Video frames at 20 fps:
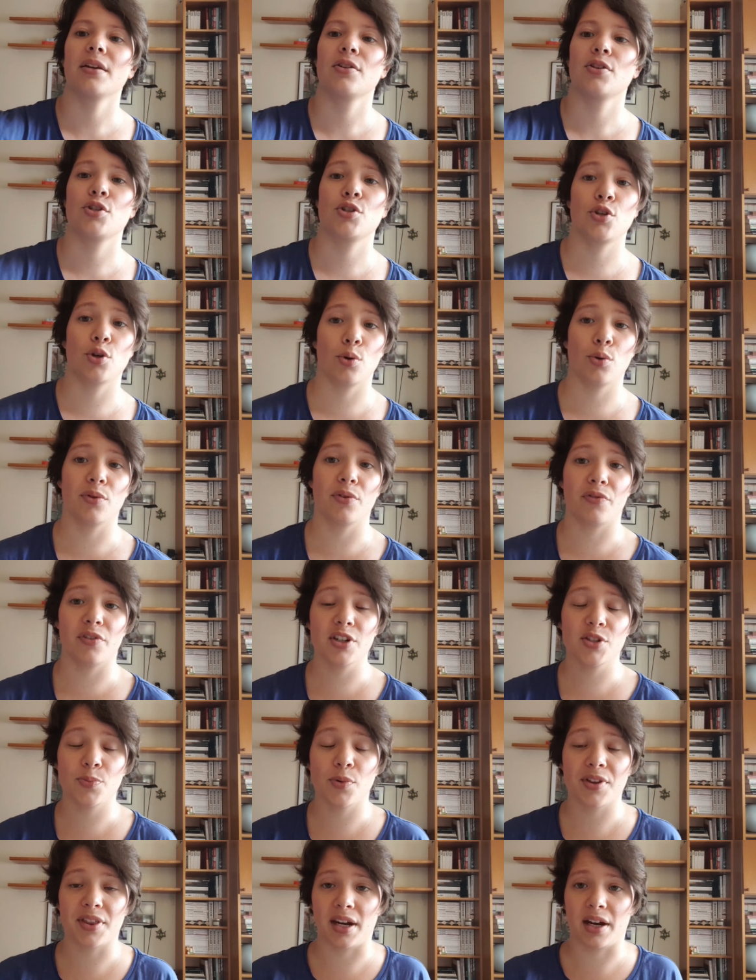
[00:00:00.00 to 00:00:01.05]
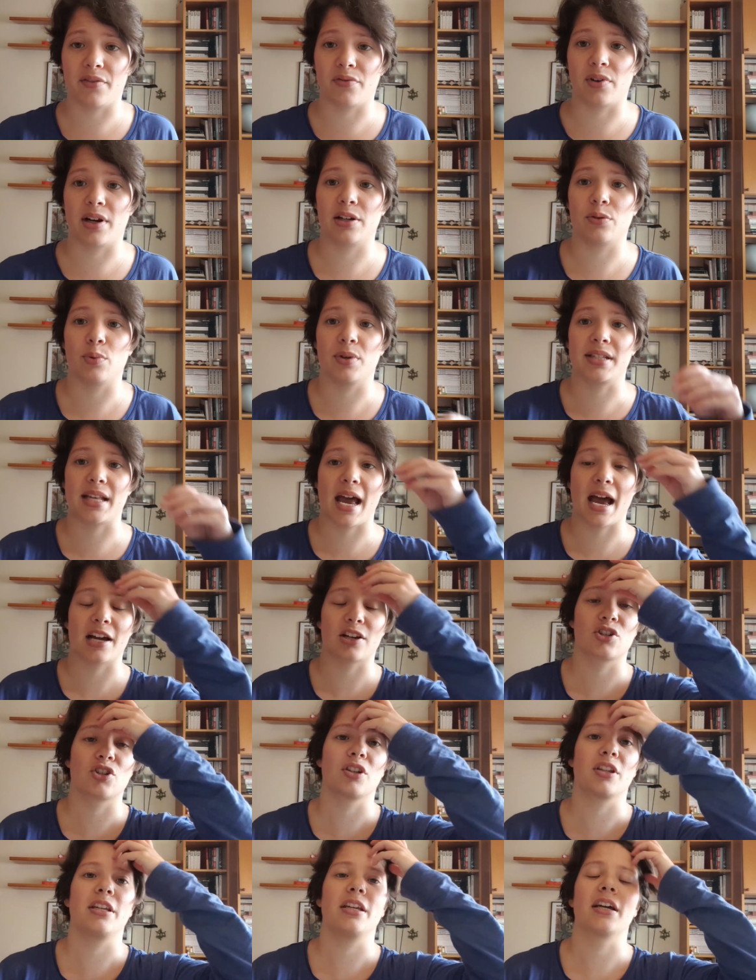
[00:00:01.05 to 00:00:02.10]
So the first book that I've read was
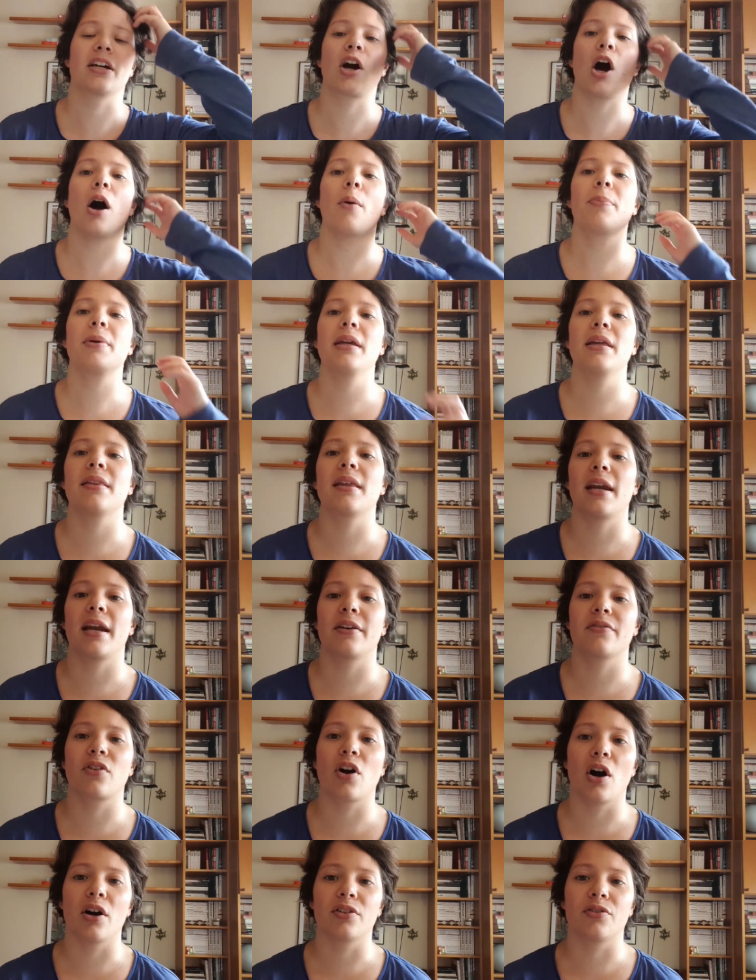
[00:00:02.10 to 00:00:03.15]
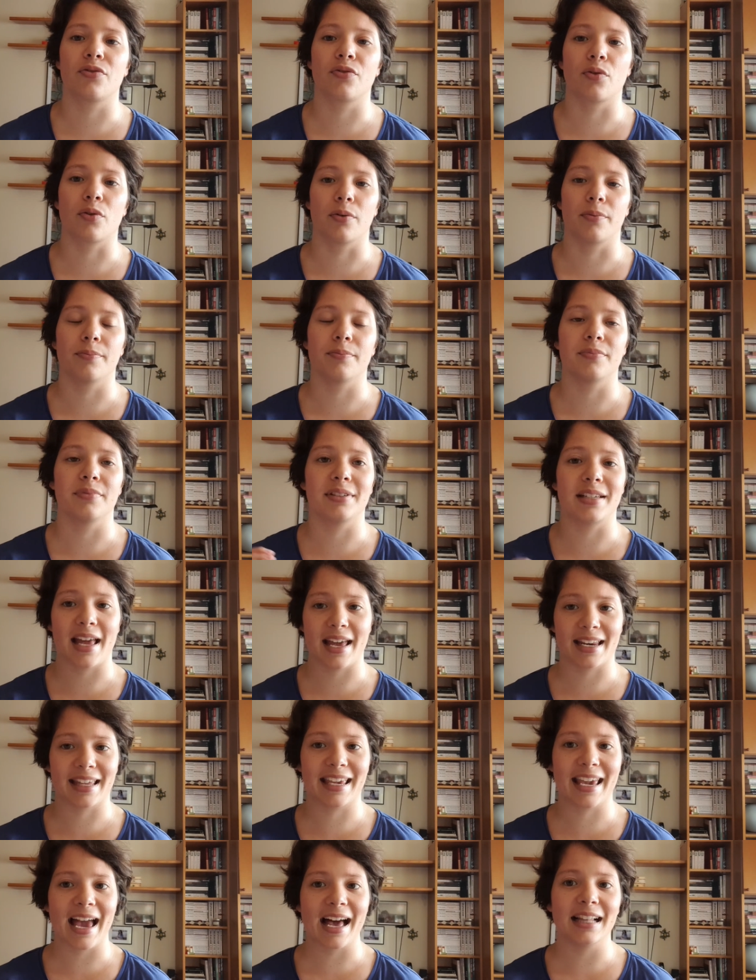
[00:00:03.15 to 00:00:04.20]
actually a copy that I've got from
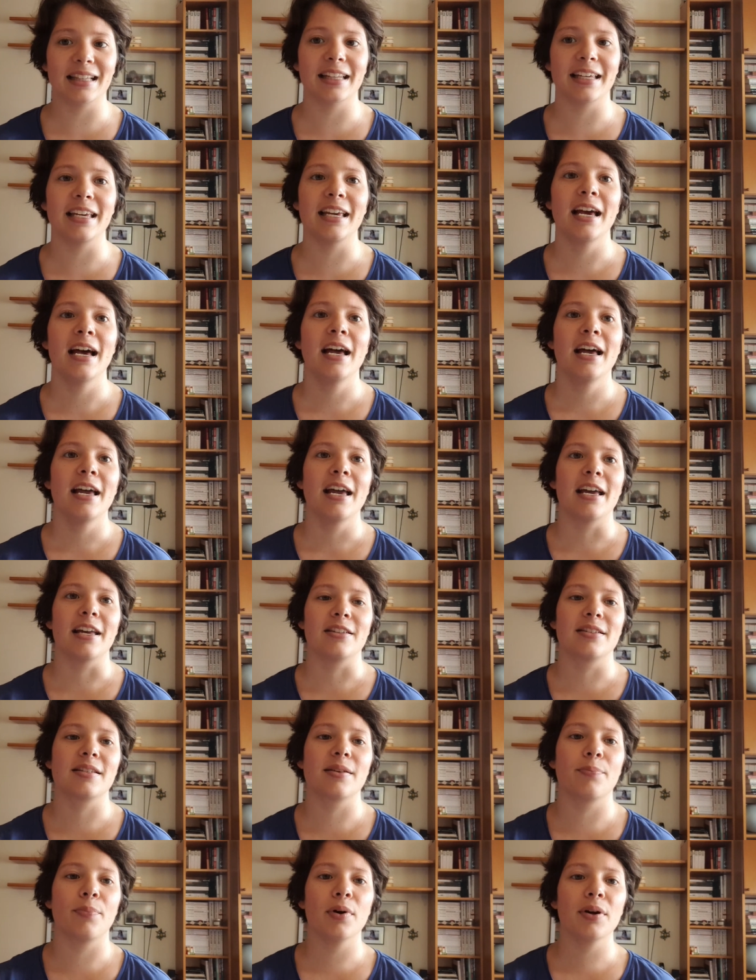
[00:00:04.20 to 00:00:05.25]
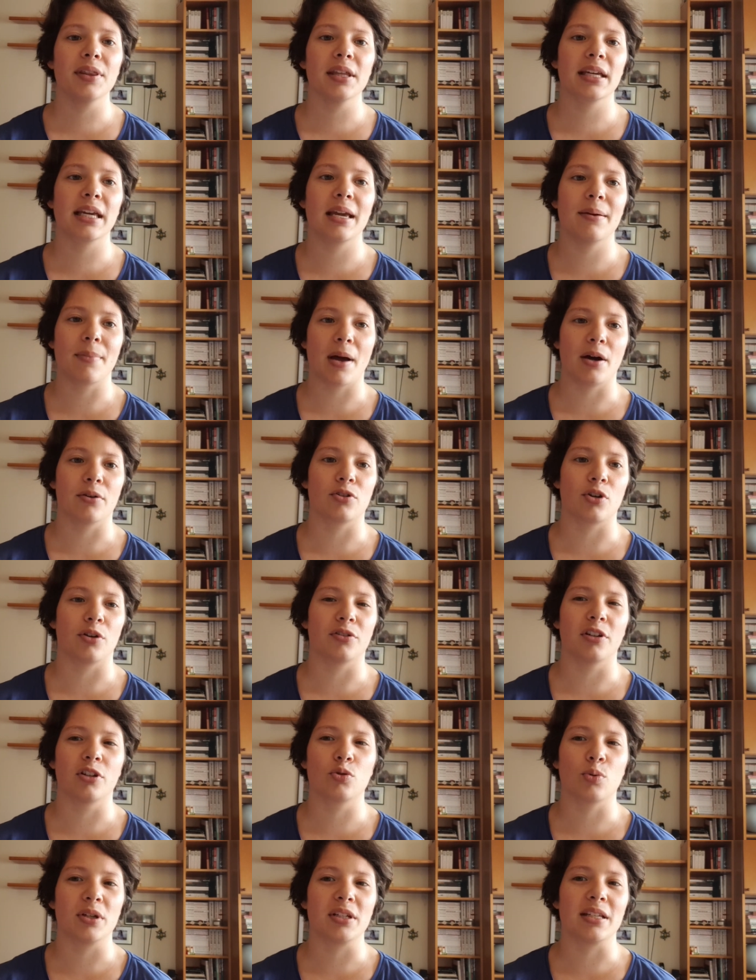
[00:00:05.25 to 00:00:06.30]
NetGalley. It's a book that came out on the
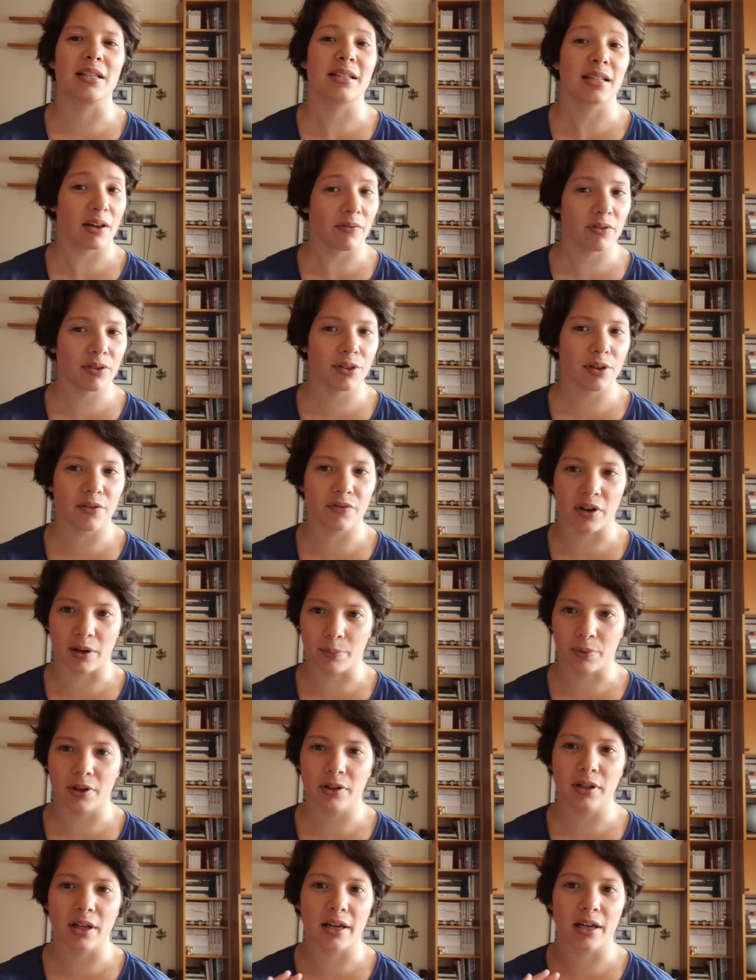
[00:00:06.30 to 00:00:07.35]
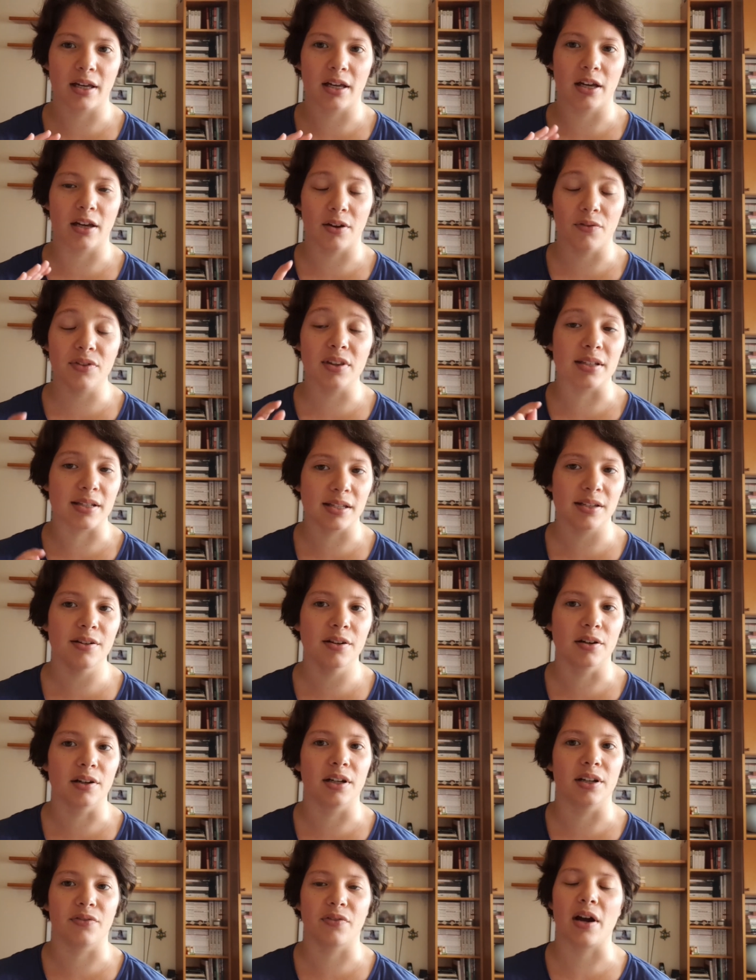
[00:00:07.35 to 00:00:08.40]
27th of April of this
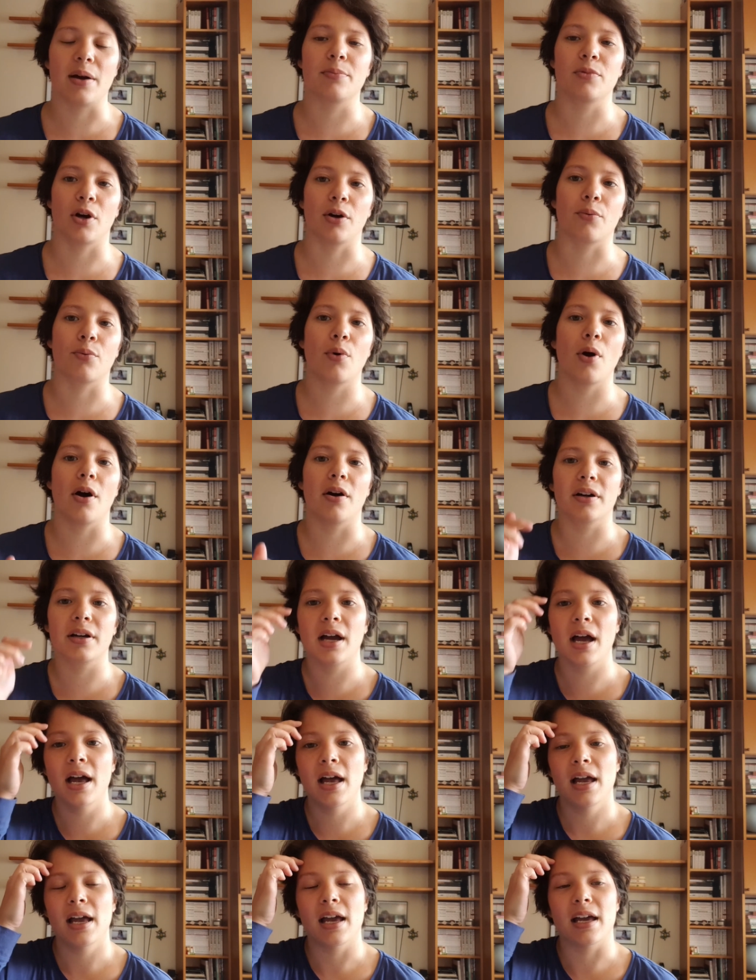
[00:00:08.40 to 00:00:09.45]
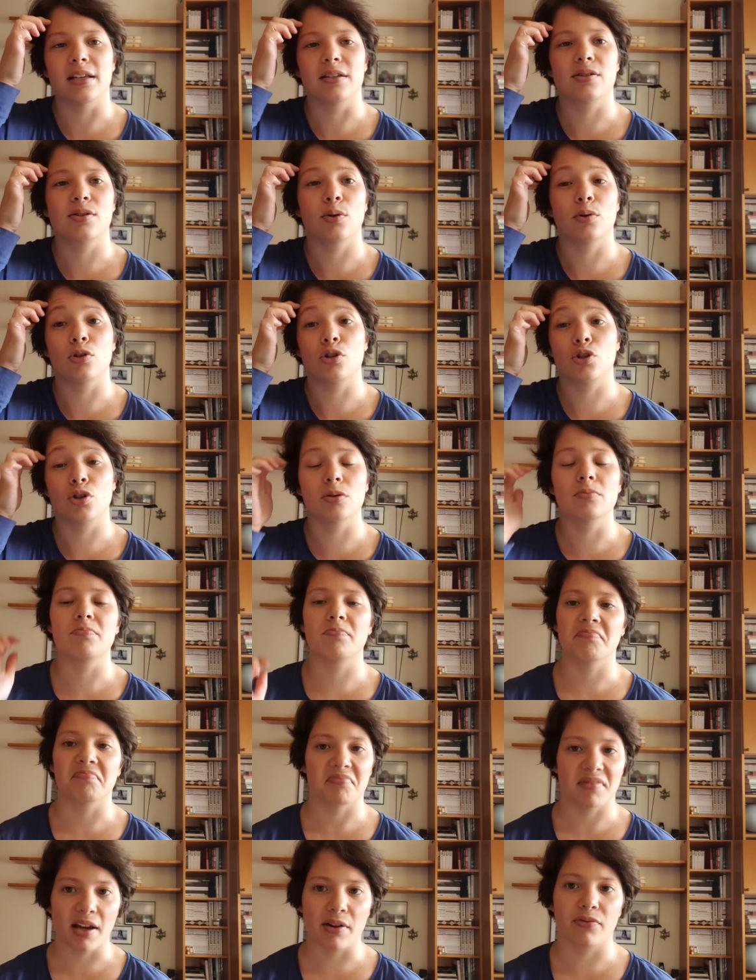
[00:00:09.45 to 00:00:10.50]
year, if I'm not wrong, and so you should
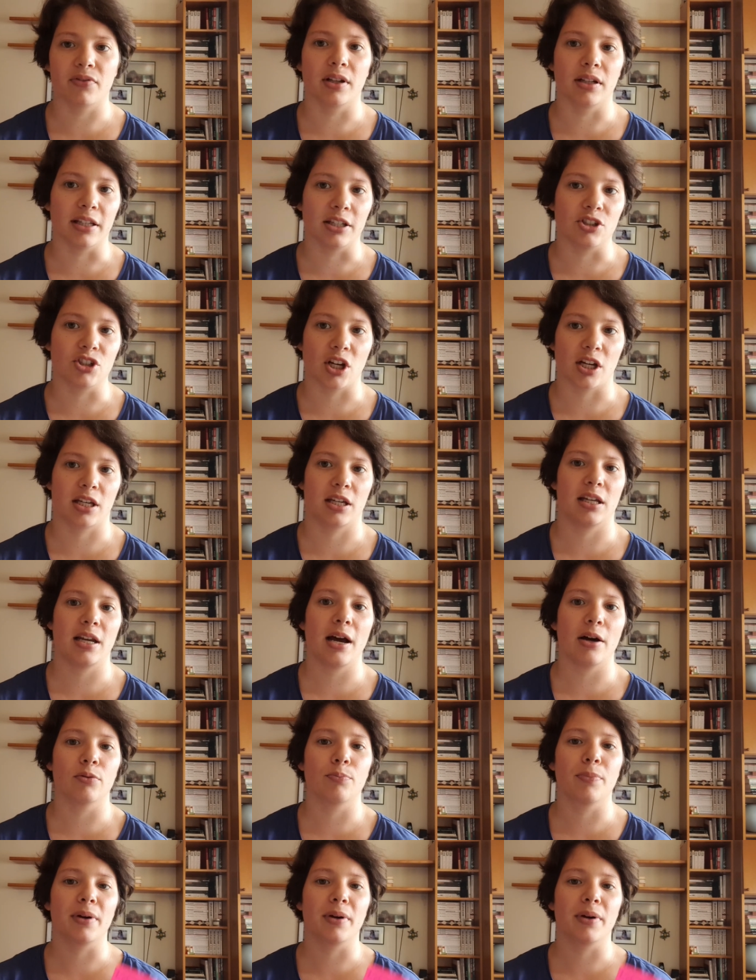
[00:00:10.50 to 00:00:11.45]
definitely check it out.